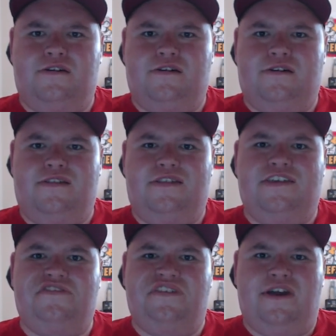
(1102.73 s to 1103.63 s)

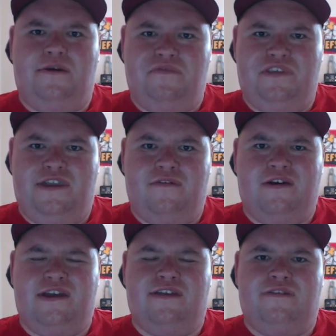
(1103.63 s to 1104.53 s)
Let's come together
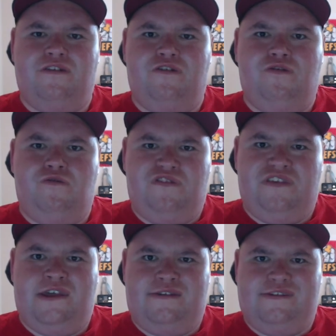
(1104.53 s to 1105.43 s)
and use
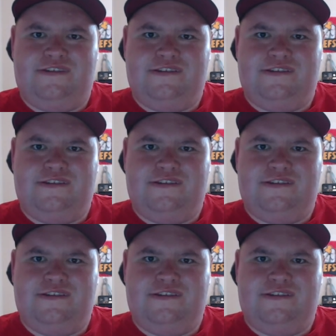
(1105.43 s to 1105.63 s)
it.